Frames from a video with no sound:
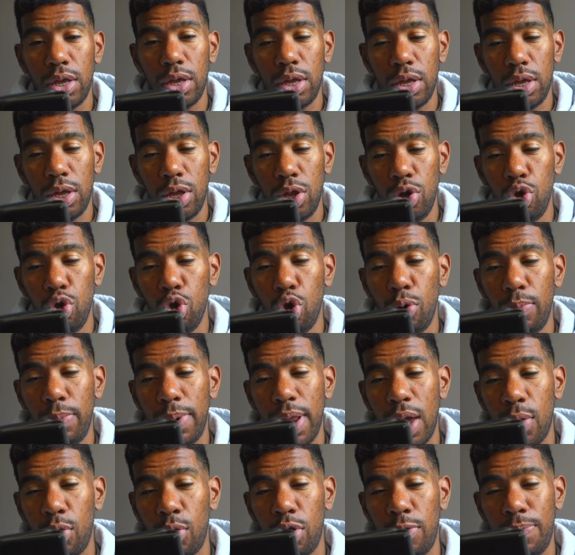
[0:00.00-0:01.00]
normally it
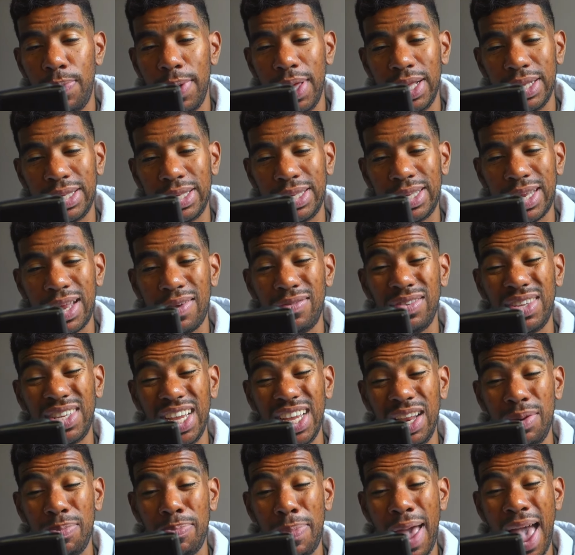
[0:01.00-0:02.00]
would have been
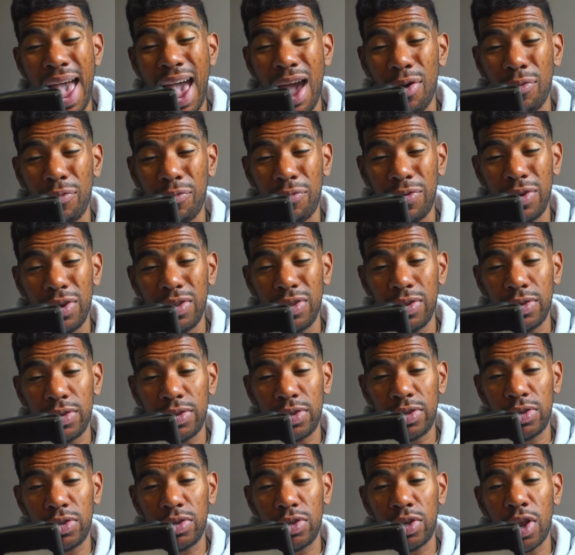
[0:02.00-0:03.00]
£17 for this
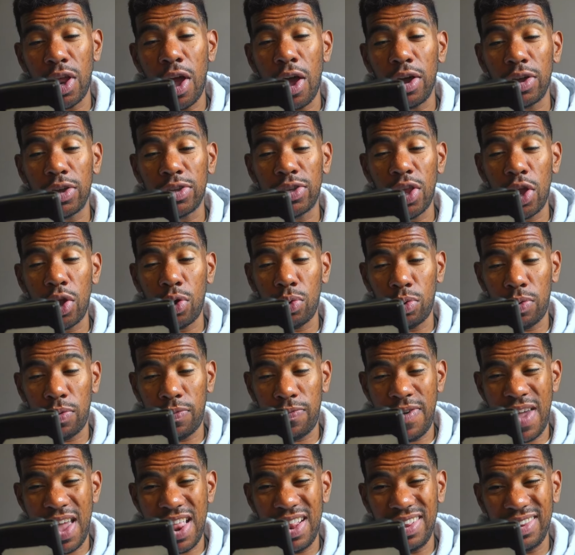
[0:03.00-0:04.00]
dark circle
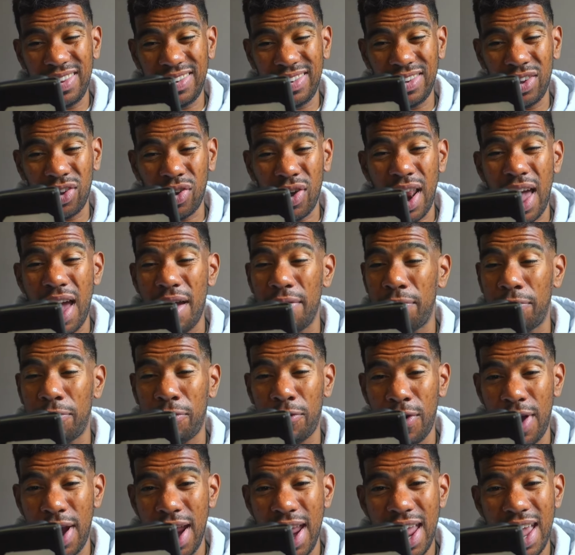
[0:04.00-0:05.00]
defense, I got that
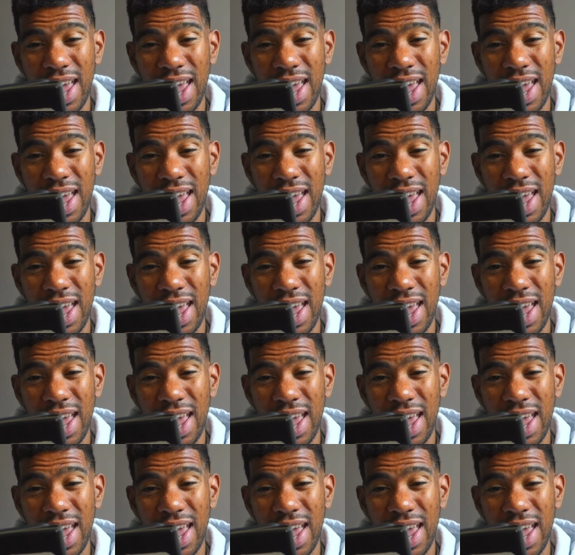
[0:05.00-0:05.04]
free.